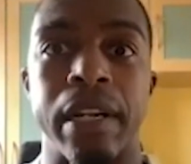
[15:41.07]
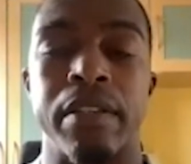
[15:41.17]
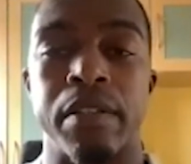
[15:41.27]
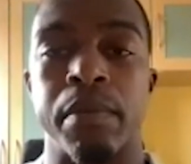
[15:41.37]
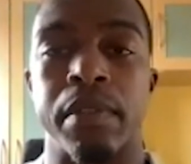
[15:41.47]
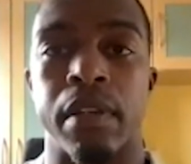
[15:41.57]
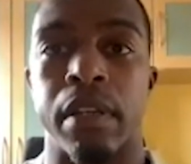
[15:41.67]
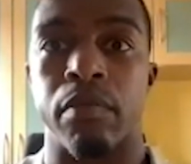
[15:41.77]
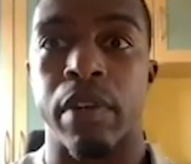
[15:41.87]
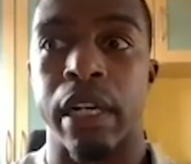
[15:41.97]
that
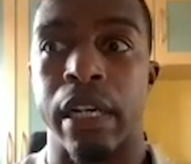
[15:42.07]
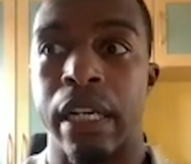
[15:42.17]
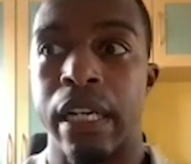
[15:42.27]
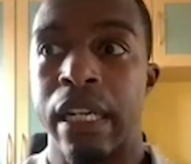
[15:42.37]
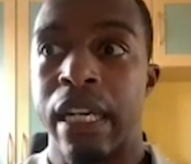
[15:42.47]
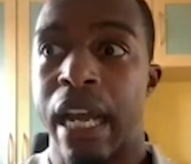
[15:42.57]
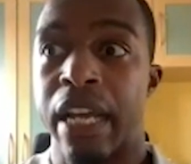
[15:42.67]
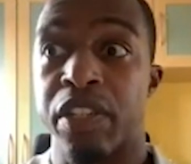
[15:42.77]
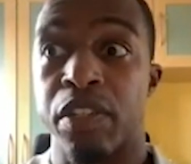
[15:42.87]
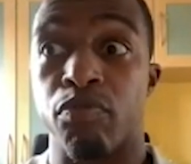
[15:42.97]
suicide rate
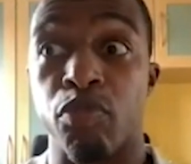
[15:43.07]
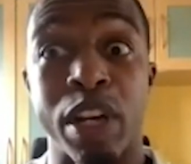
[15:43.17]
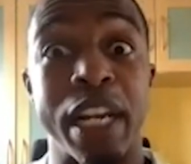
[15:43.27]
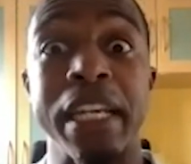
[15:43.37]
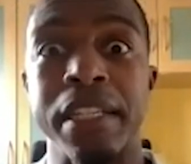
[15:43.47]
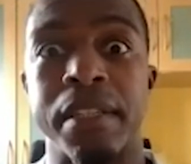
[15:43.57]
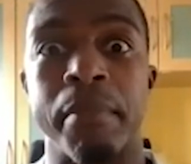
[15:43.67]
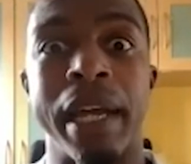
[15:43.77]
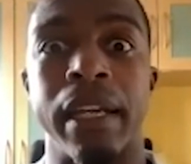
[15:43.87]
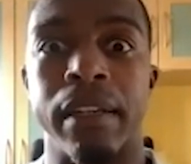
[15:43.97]
and just relate to
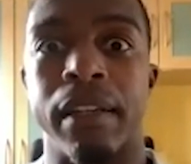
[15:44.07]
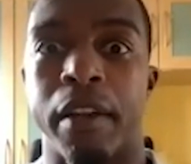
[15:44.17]
men.